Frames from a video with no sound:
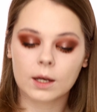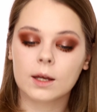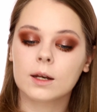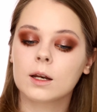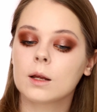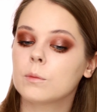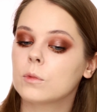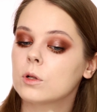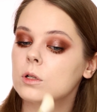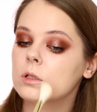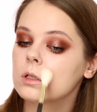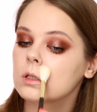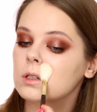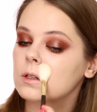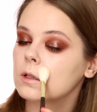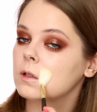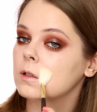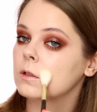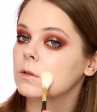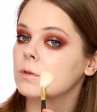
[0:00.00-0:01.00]
And I'm also
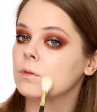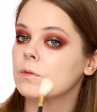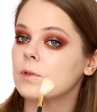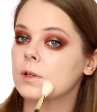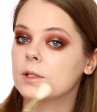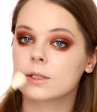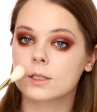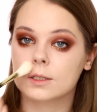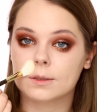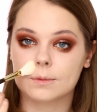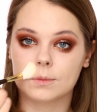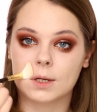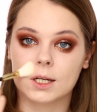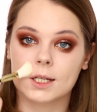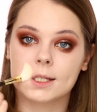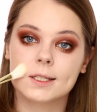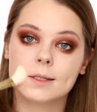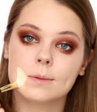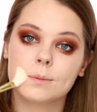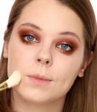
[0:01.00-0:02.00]
going to fix
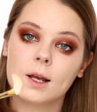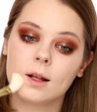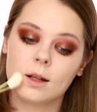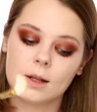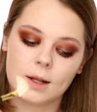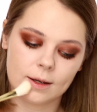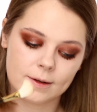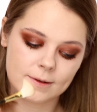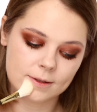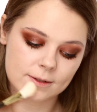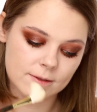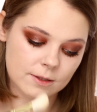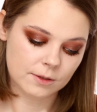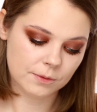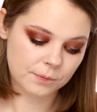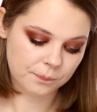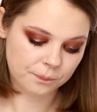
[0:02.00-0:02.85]
my smile lines.